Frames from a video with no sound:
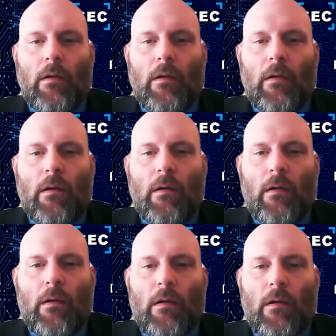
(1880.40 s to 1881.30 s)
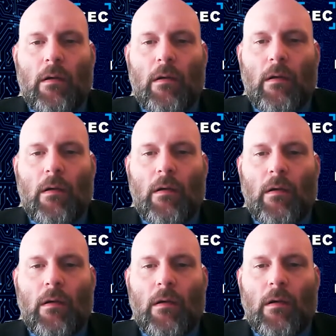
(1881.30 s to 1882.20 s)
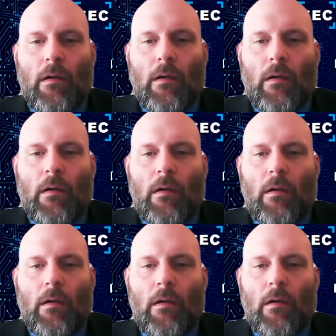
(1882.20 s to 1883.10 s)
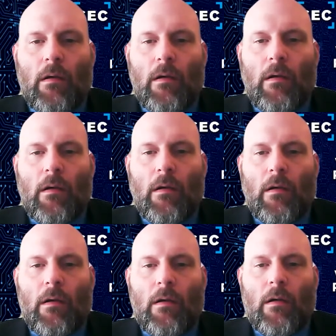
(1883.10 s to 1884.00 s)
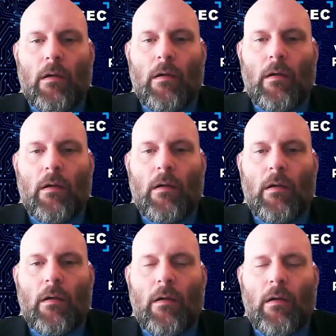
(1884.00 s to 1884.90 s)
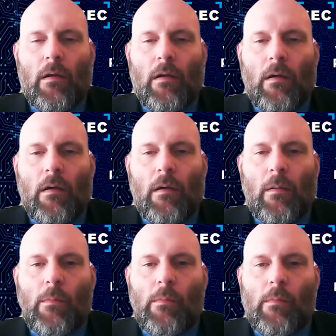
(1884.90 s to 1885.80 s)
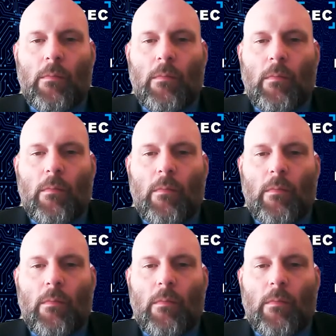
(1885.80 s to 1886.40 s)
[no speech]